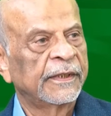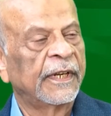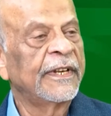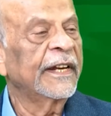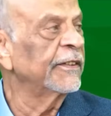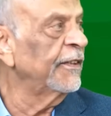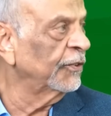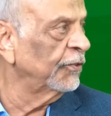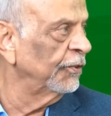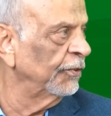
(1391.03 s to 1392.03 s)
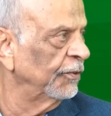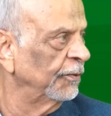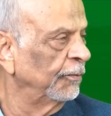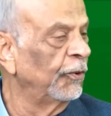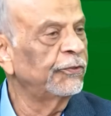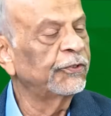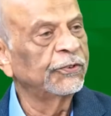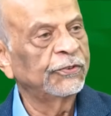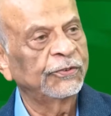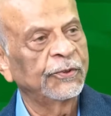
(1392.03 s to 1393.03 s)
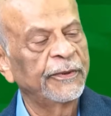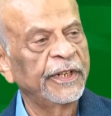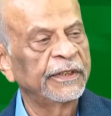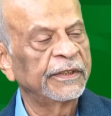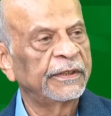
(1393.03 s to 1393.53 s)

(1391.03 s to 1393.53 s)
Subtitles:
And Yakadatu moved to Dubai.